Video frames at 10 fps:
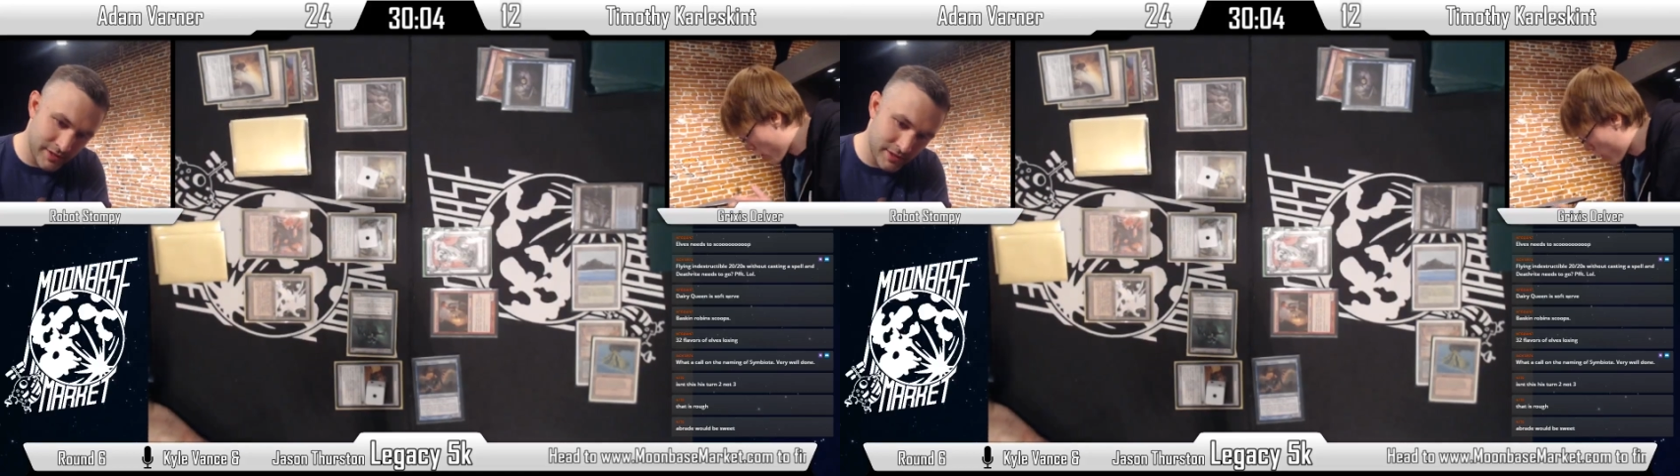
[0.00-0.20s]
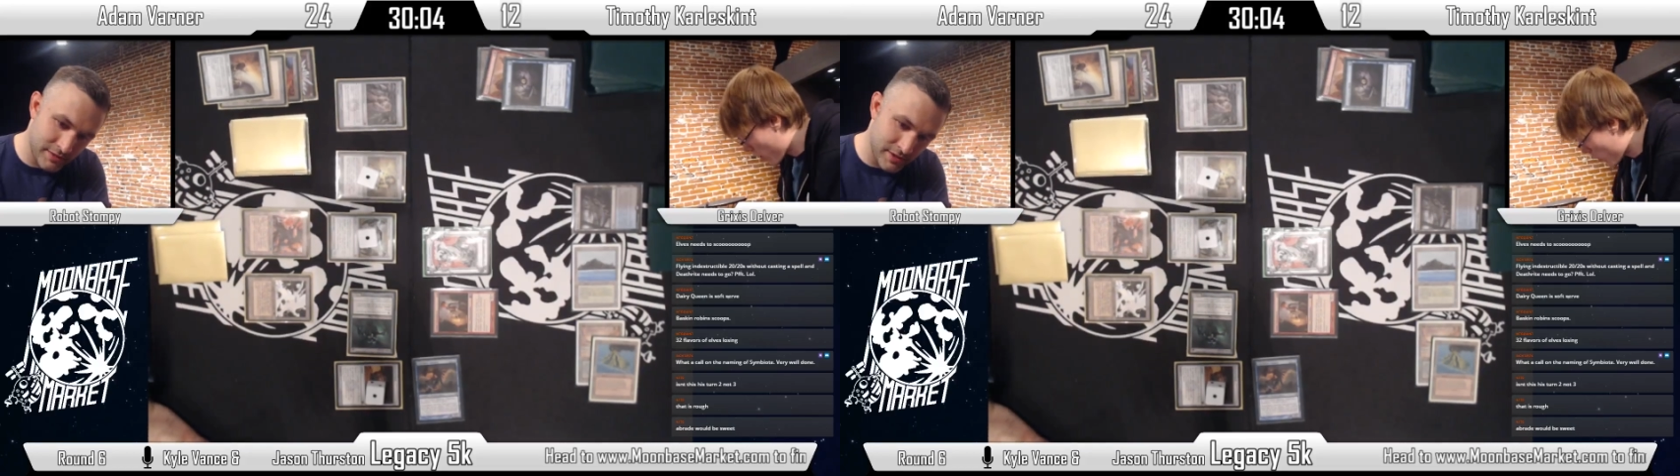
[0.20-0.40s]

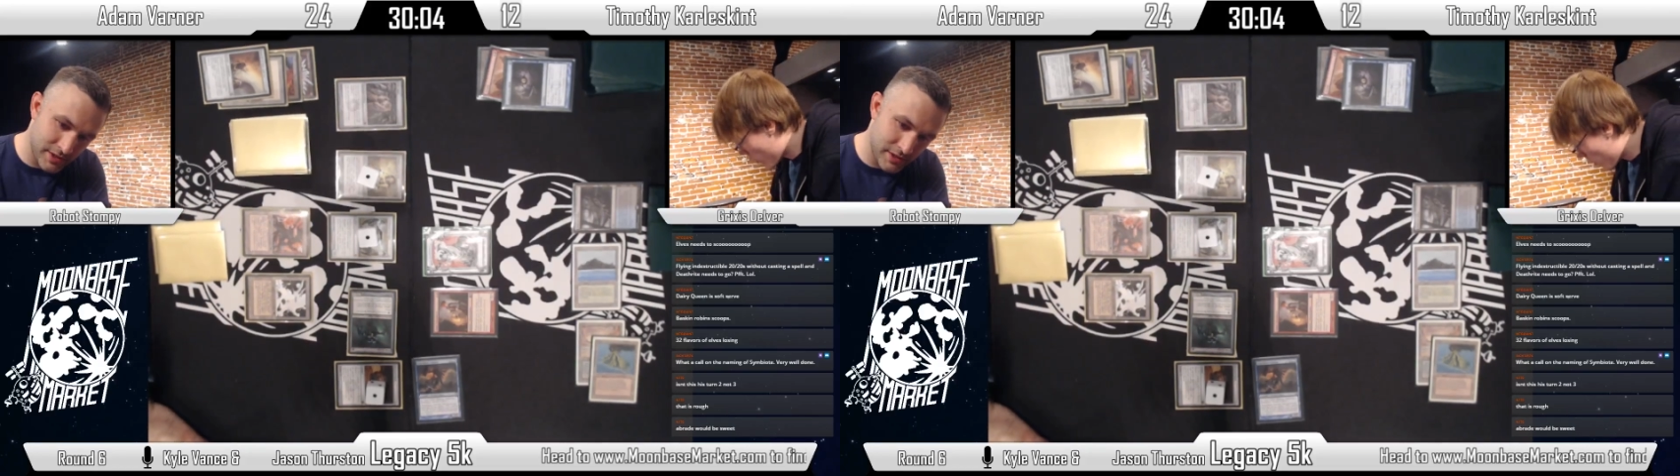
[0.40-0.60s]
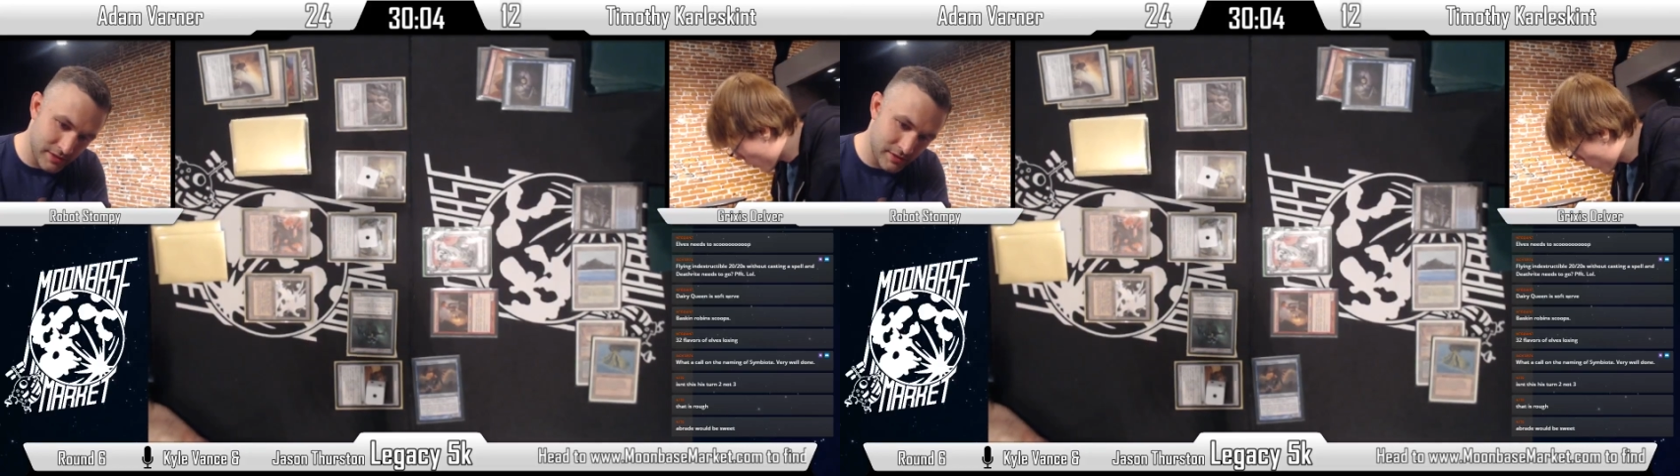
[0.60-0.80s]
he won't
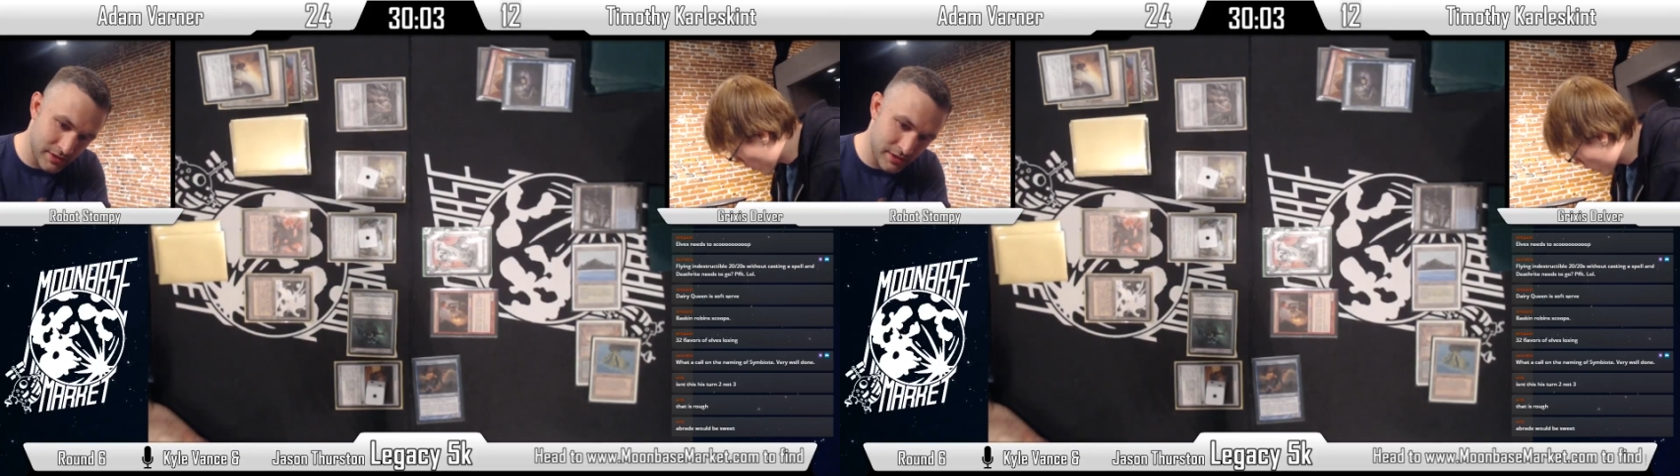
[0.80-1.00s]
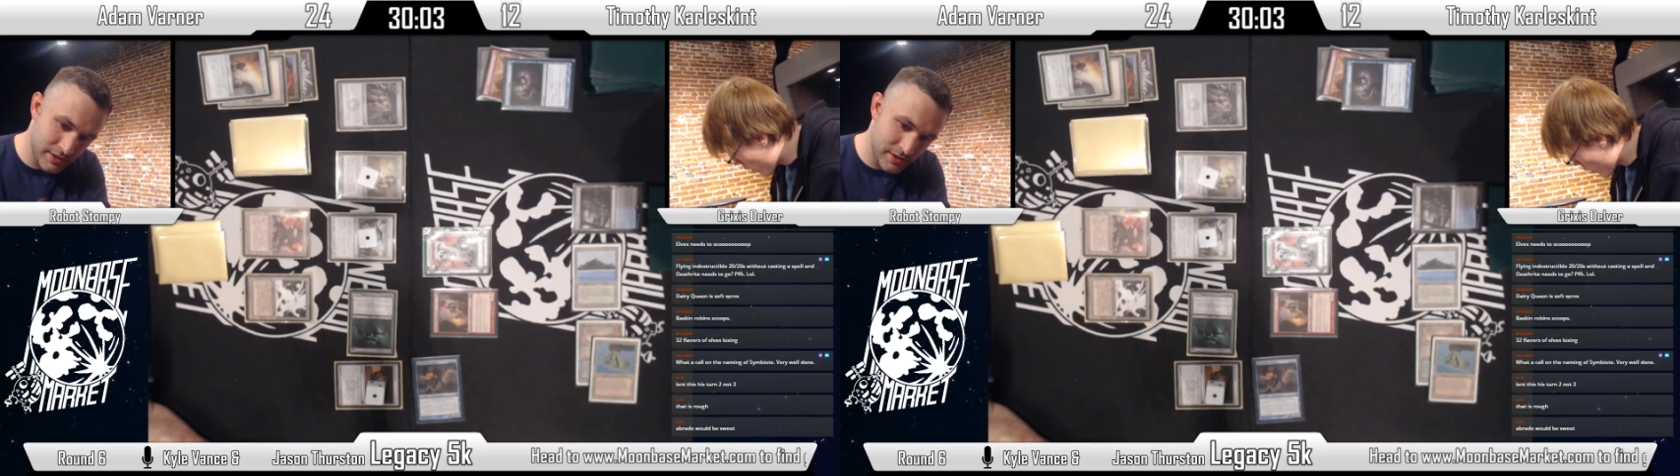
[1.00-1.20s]
be able
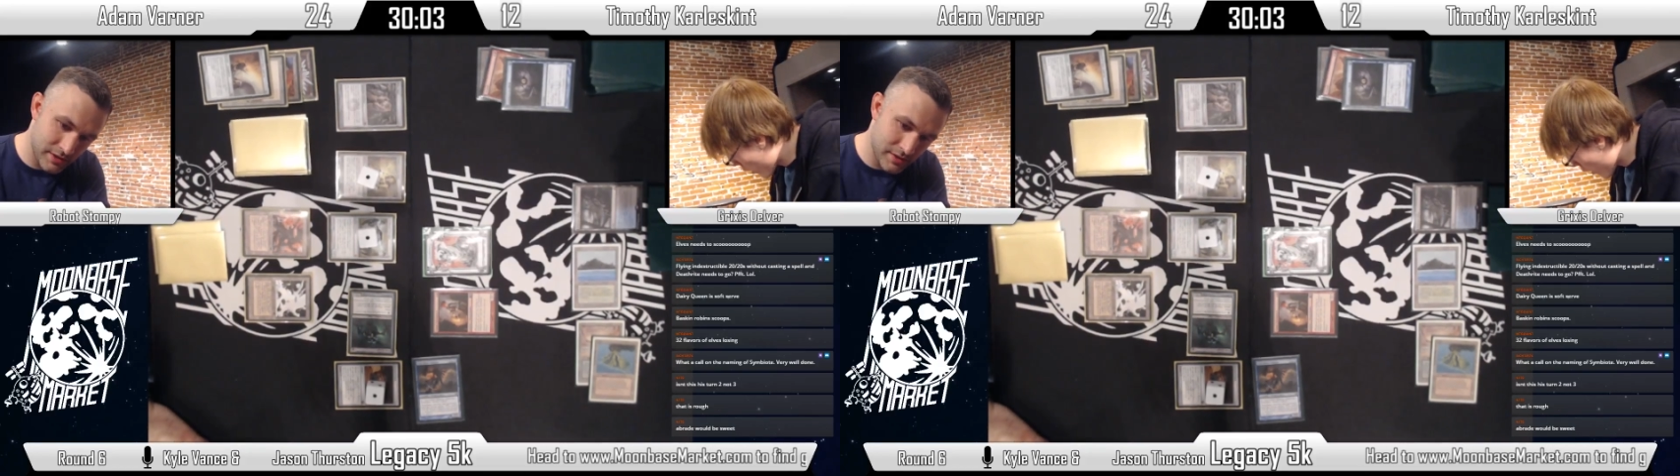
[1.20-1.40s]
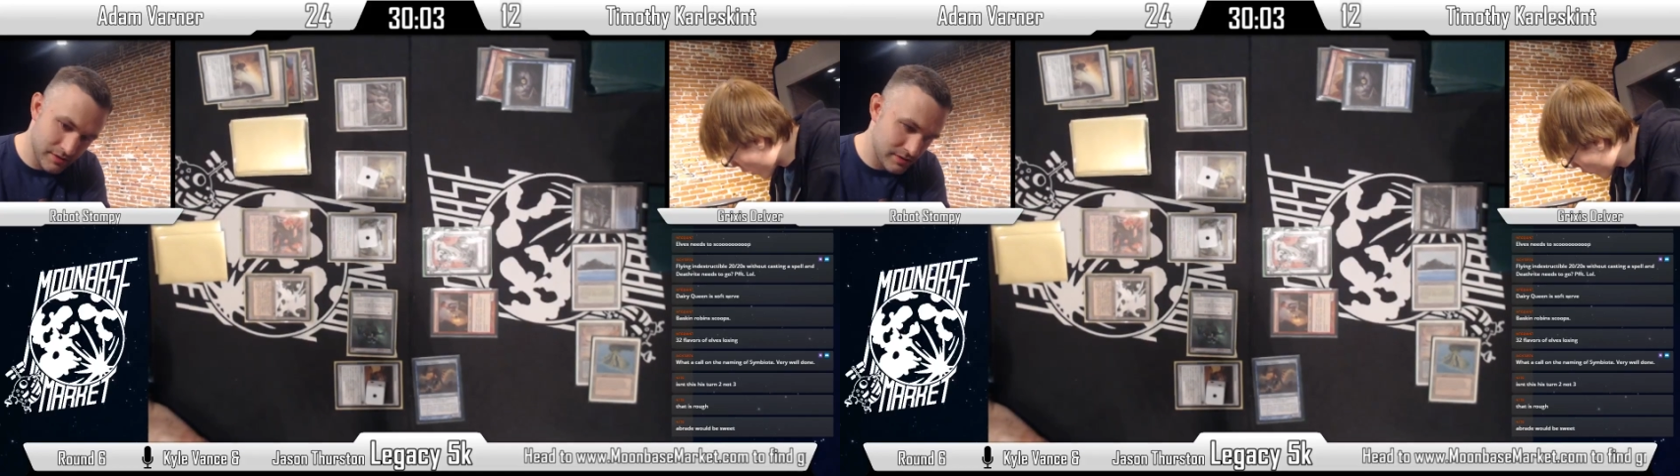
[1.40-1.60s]
to
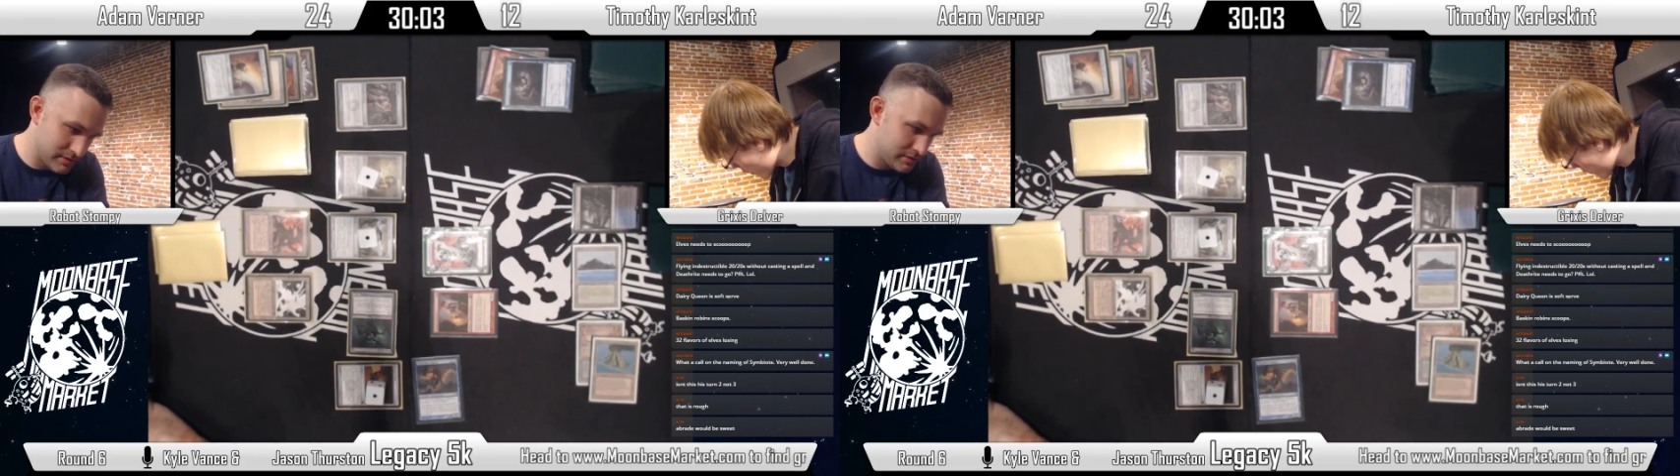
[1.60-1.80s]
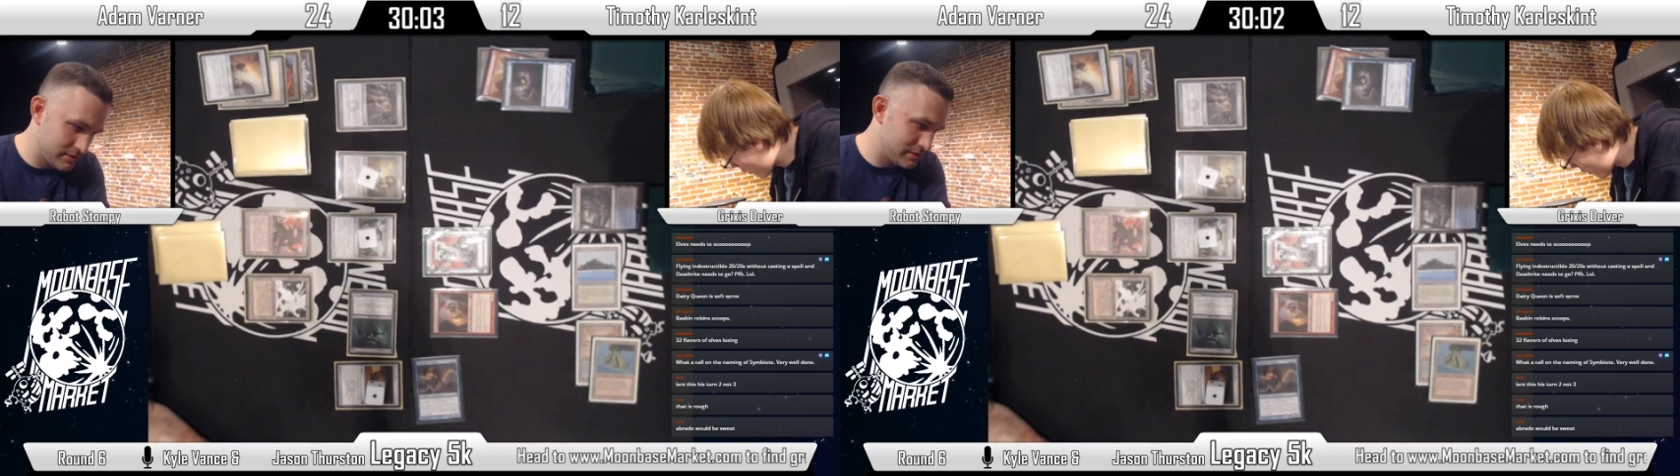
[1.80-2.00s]

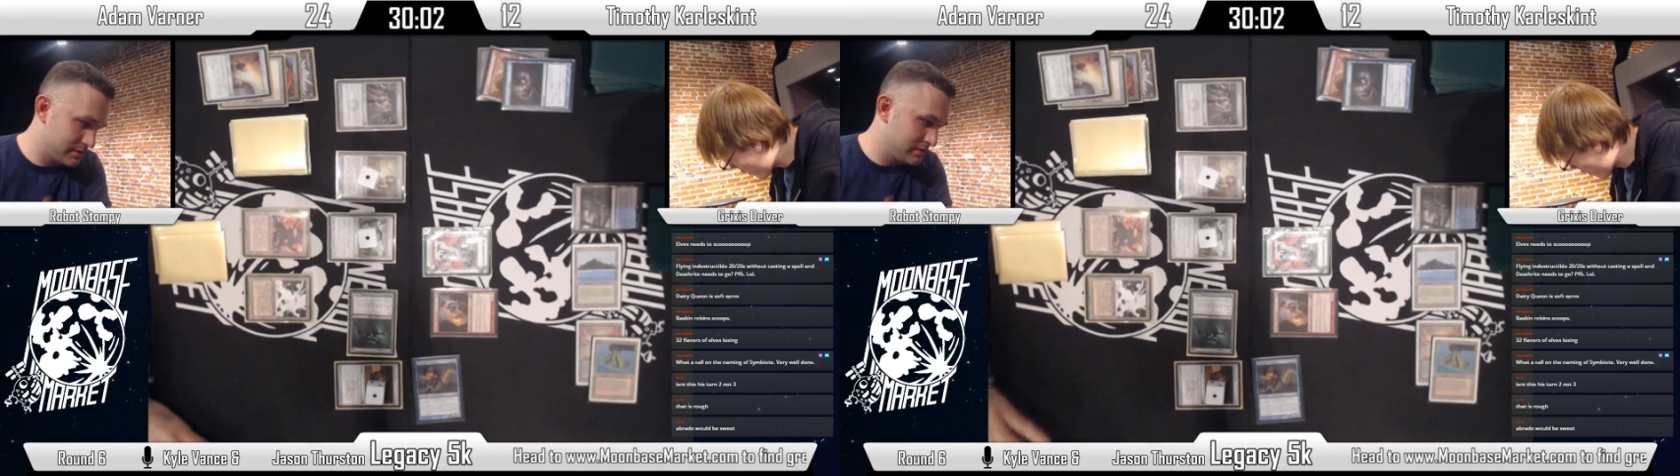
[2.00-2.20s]
get